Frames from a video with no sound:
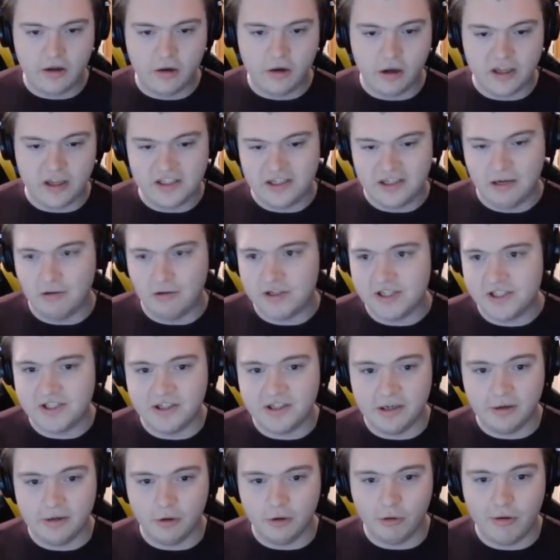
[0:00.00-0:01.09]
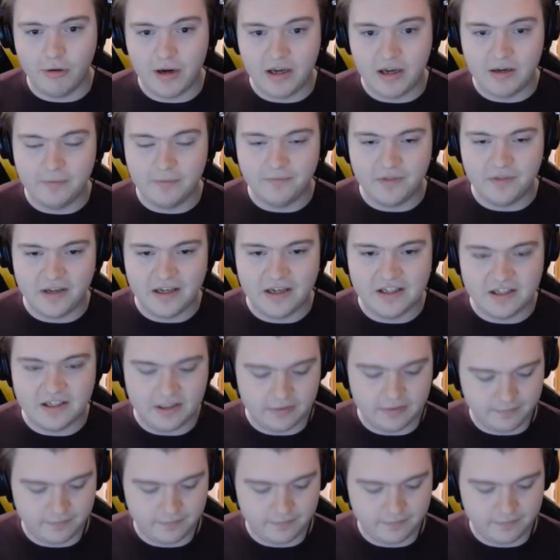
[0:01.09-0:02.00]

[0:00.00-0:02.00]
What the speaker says: I see I resisted it already. Easy.